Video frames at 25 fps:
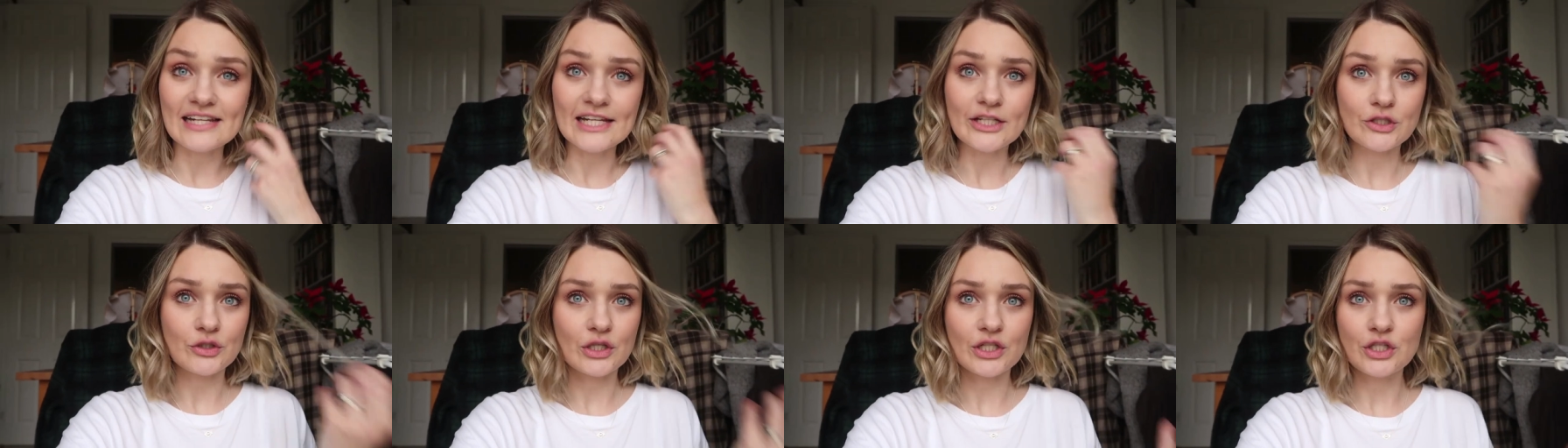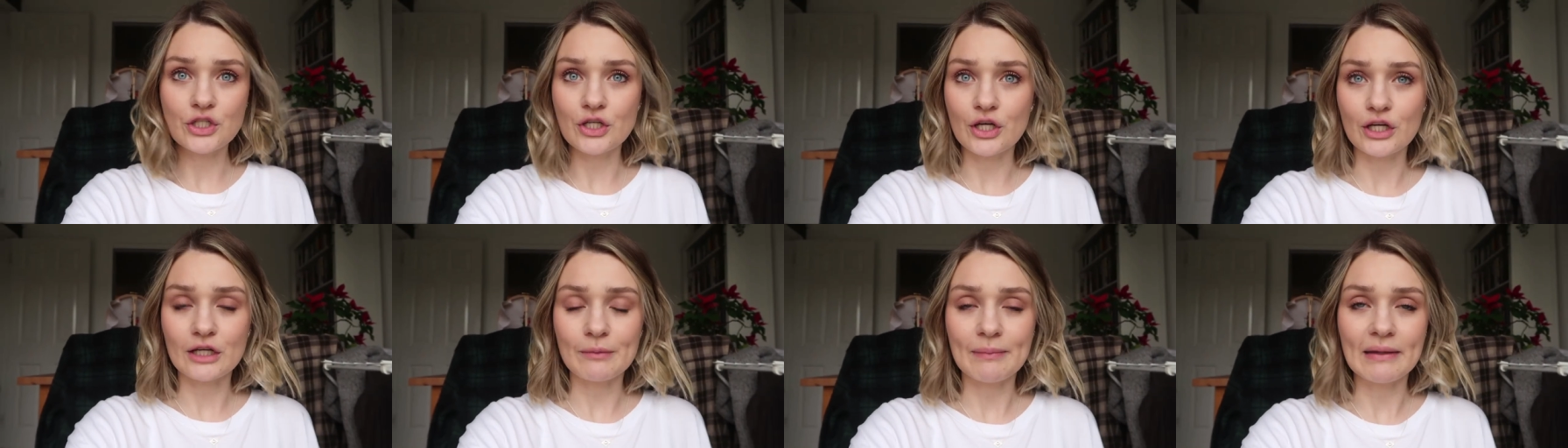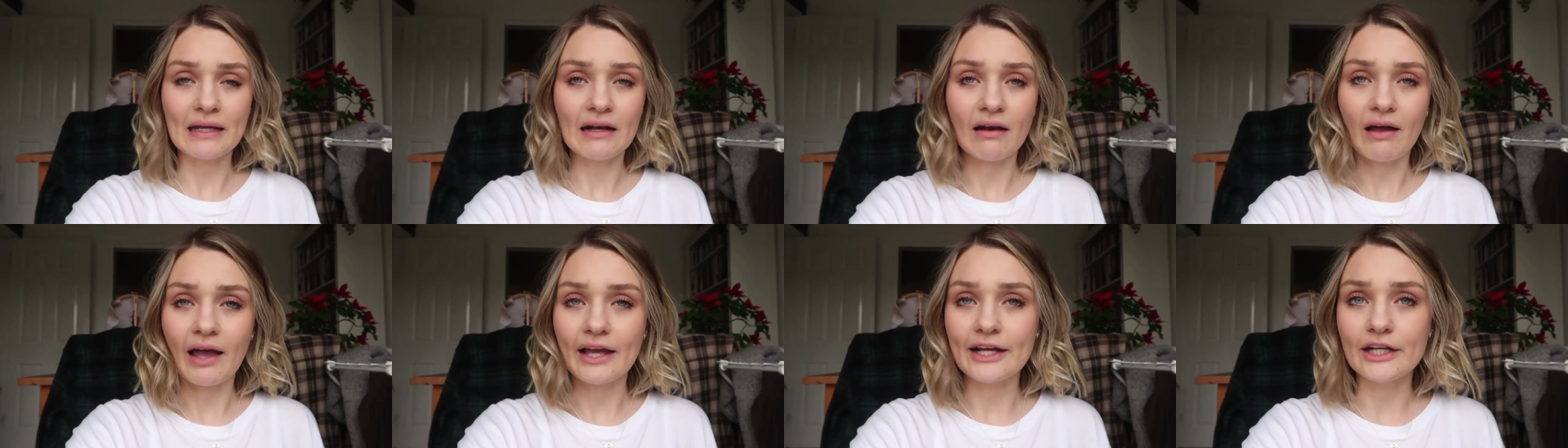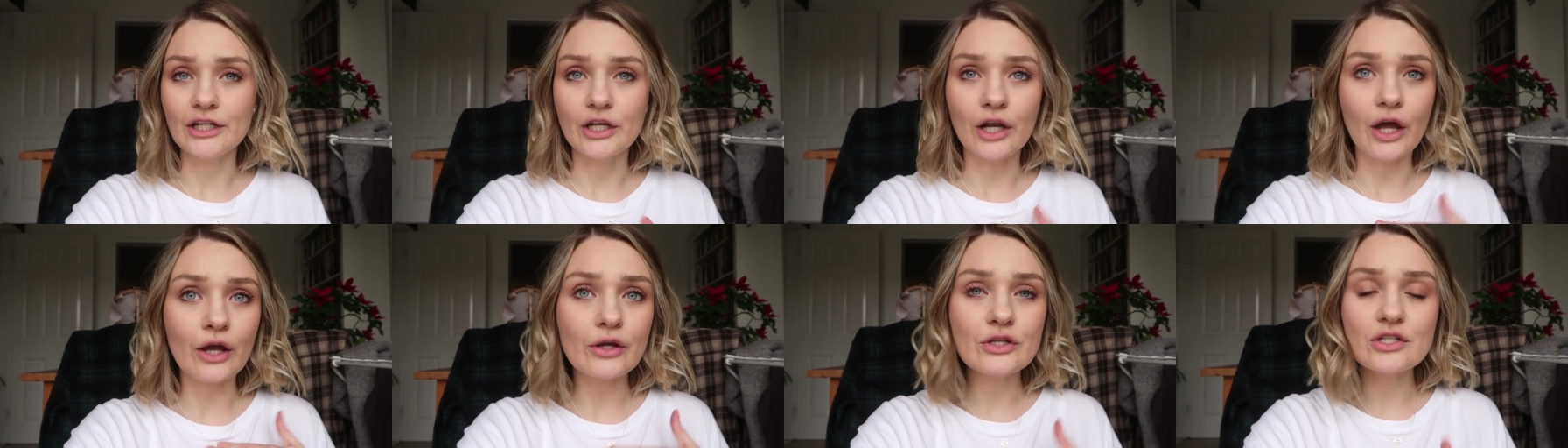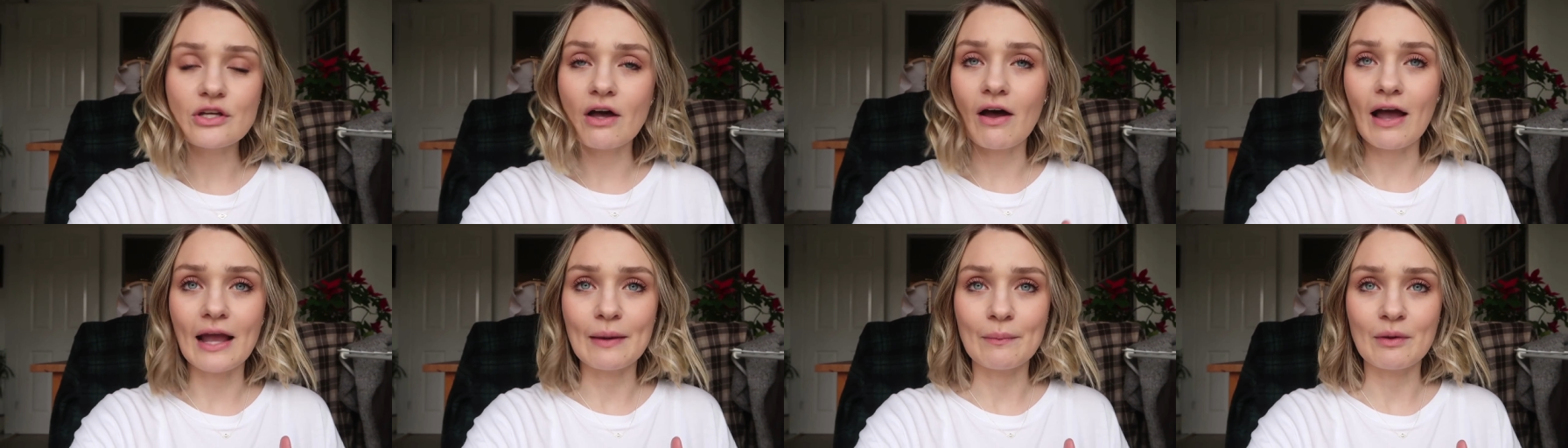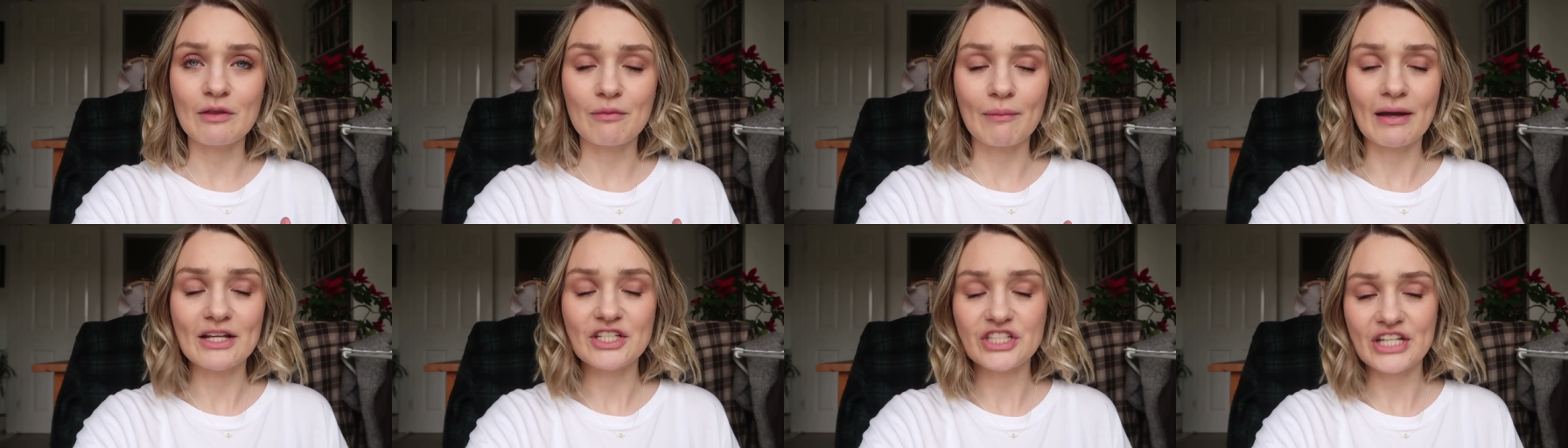literally took me like no time
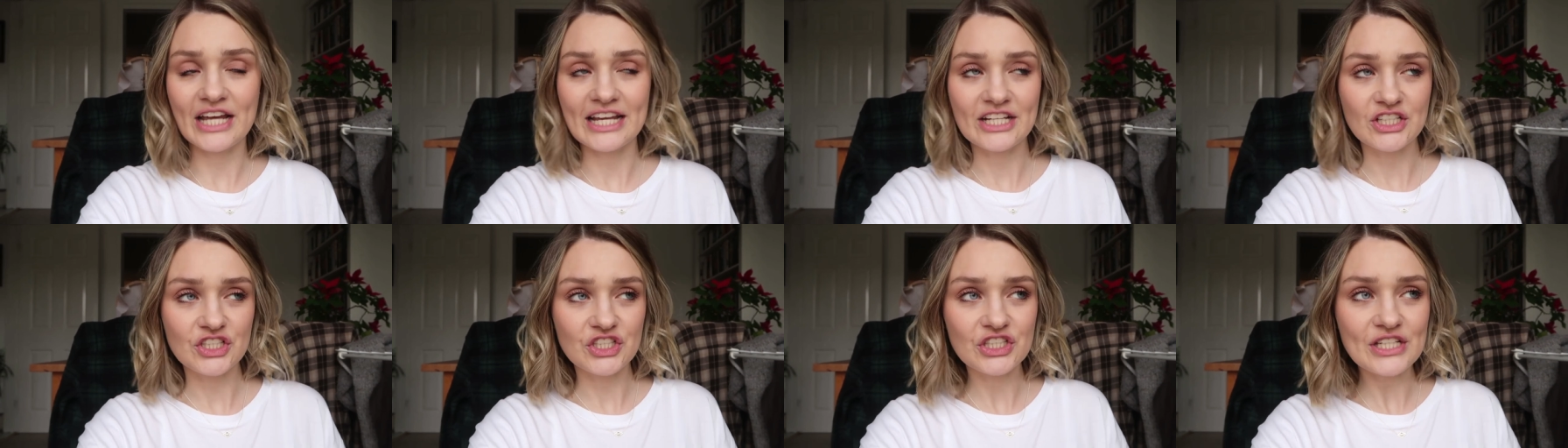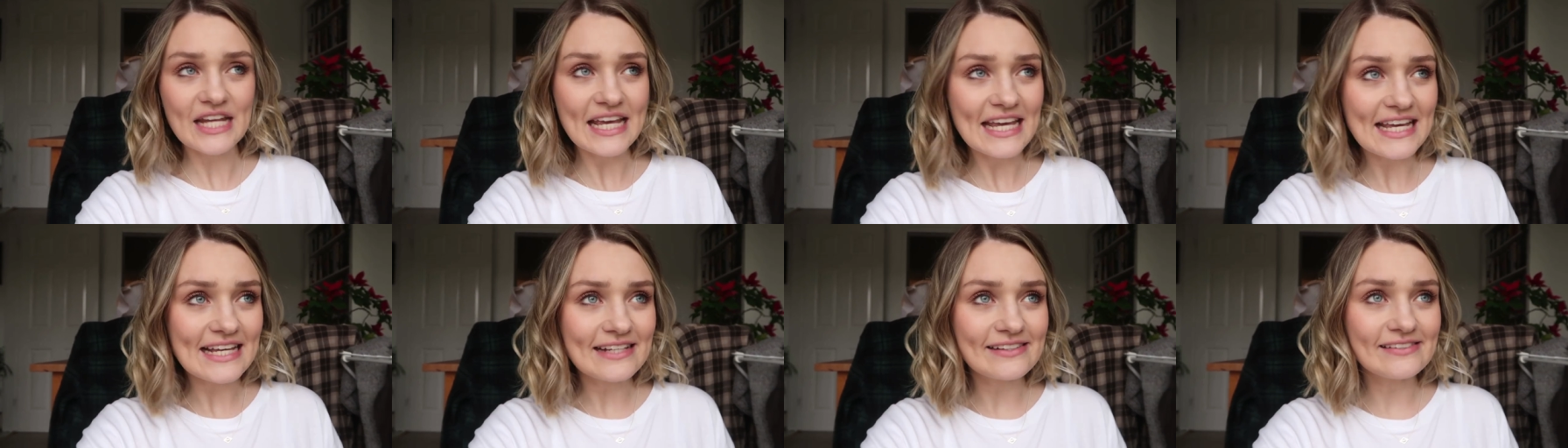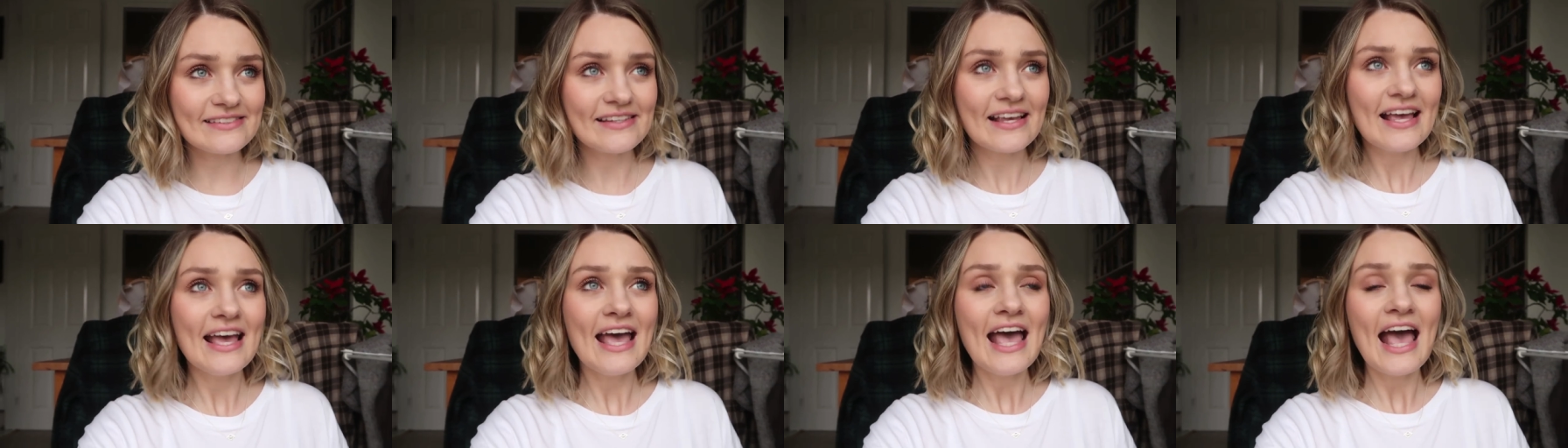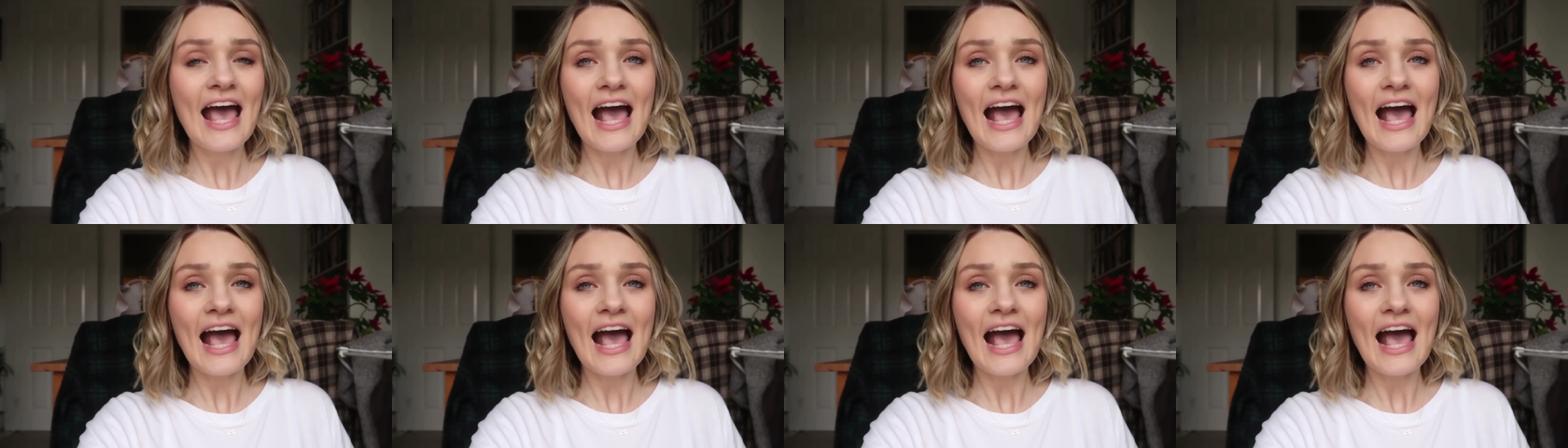with my ghds